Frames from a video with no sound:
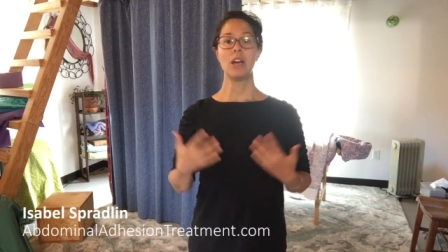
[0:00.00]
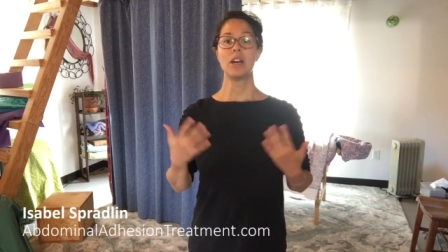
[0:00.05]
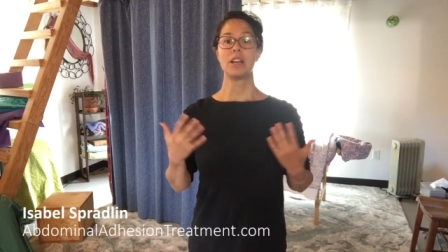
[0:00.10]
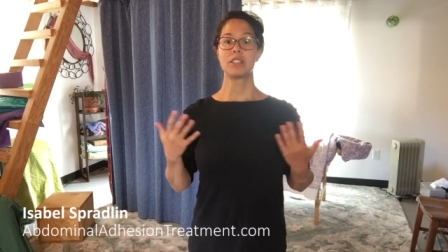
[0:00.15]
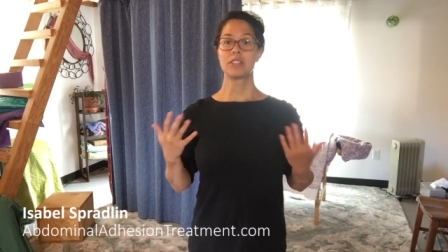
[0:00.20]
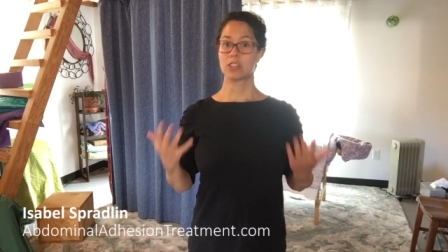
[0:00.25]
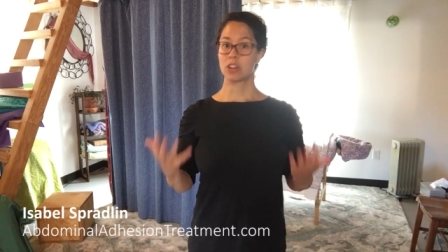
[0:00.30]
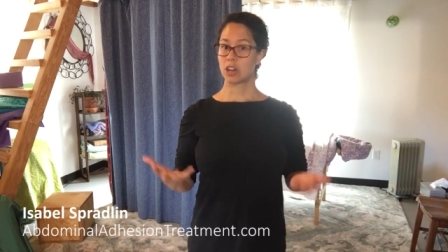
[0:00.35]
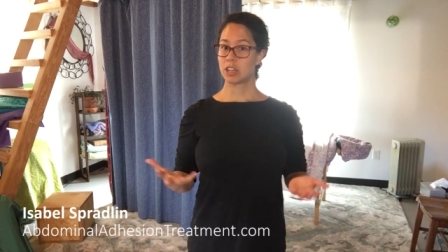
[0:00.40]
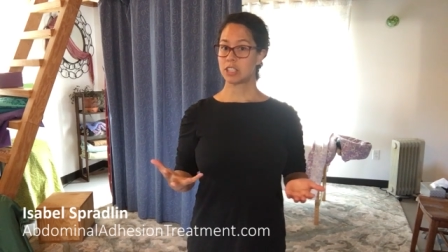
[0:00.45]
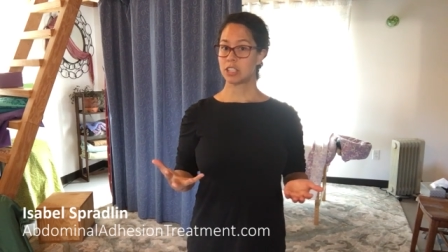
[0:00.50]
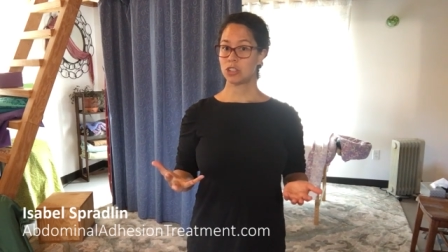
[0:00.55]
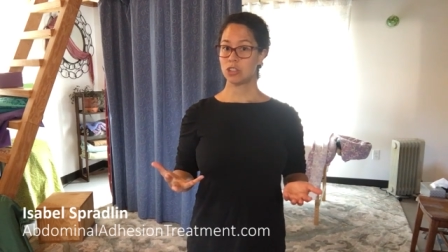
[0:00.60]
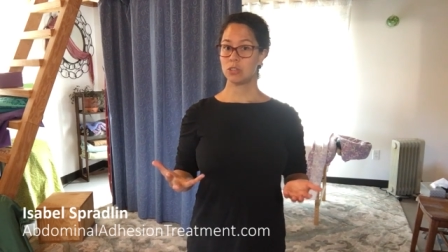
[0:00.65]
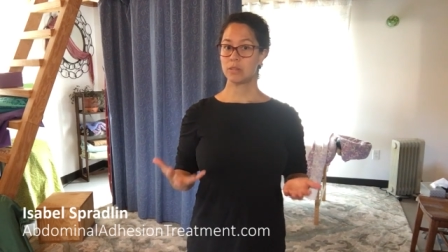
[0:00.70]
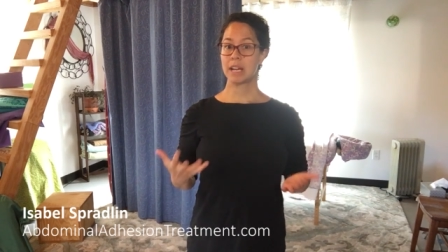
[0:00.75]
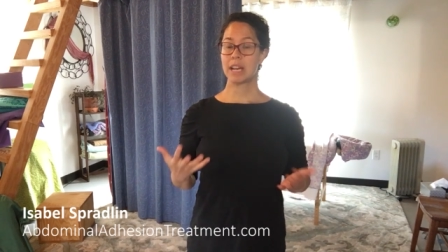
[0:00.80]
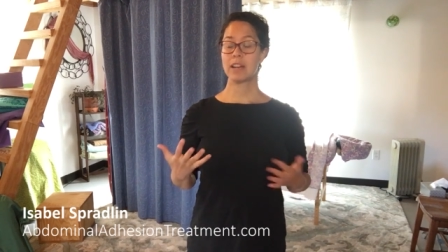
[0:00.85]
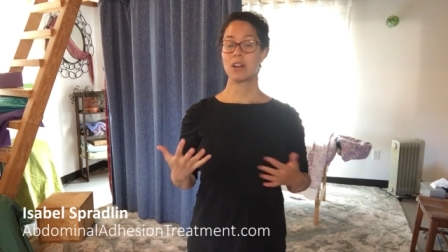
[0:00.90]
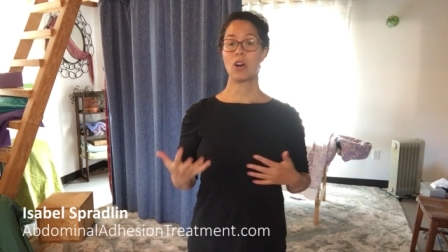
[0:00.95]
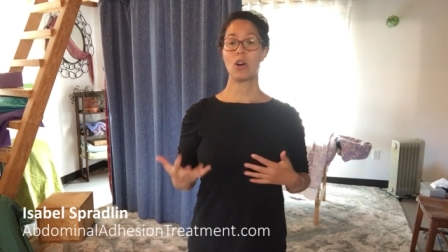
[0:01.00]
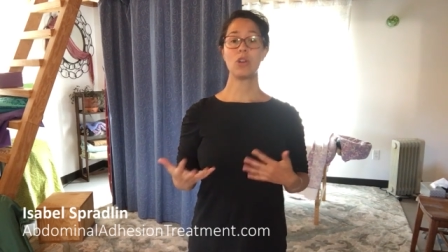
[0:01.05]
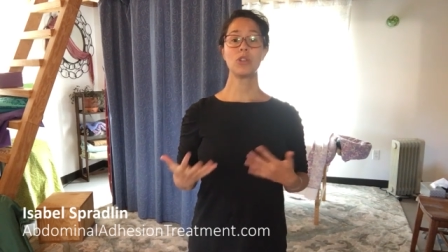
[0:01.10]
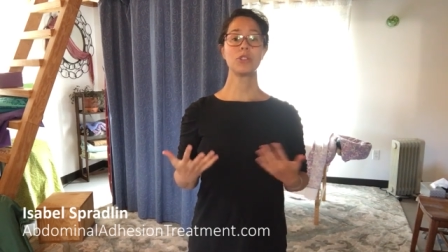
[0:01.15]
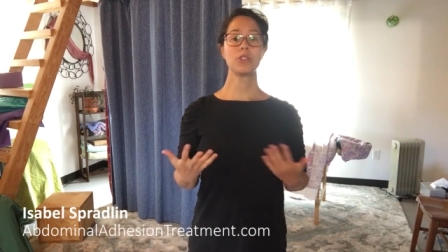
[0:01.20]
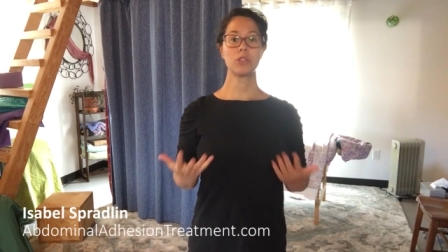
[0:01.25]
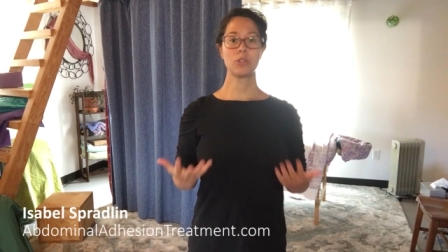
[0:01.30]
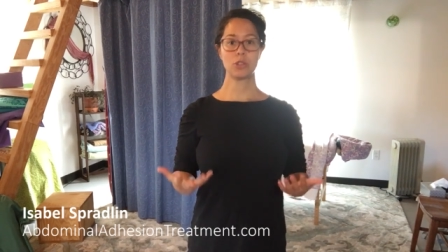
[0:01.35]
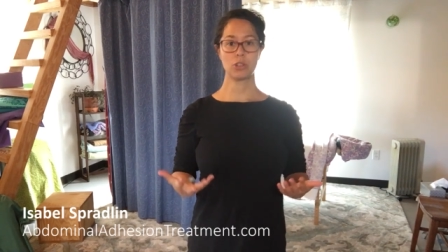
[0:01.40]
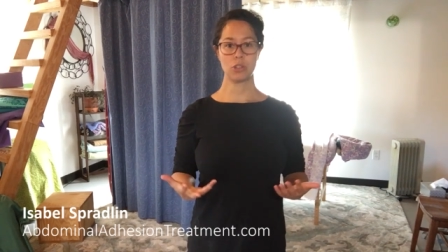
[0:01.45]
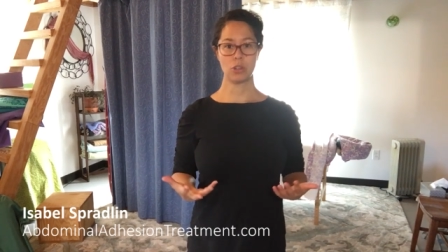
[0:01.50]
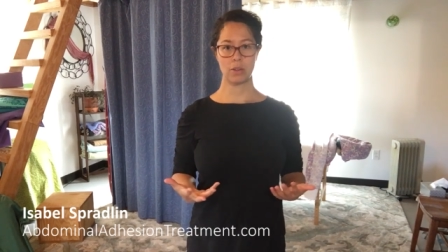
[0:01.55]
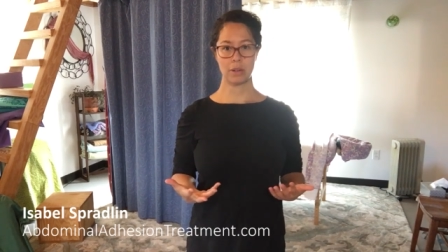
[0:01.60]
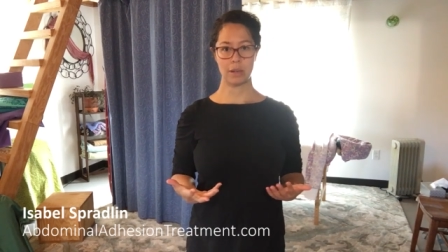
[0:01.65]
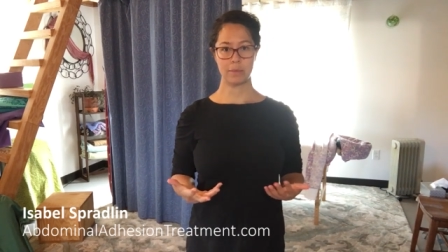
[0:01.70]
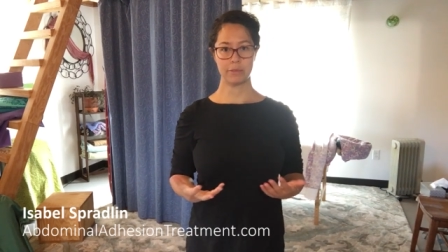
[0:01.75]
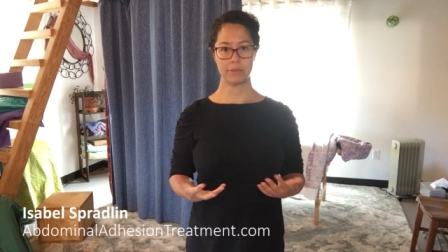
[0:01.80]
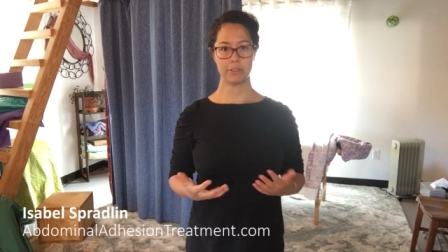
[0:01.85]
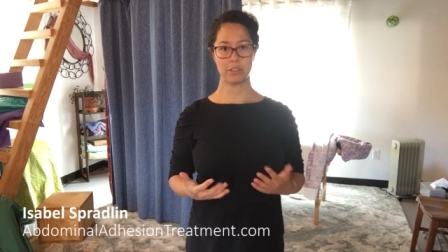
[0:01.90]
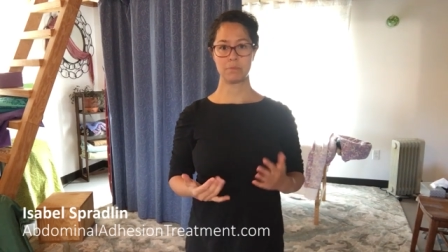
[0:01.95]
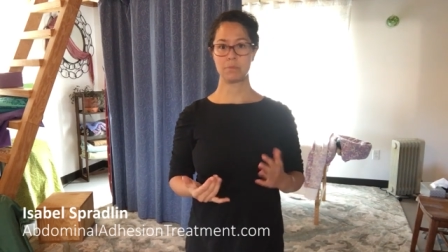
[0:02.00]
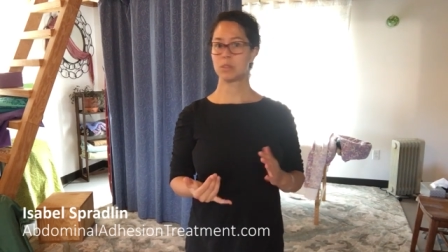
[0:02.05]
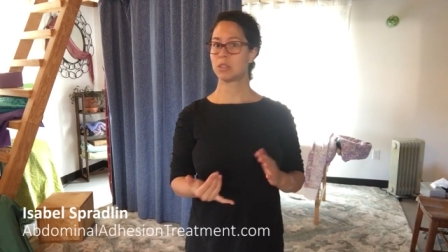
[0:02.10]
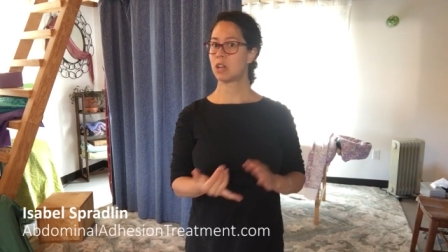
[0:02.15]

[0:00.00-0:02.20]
Scar tissue can also show up from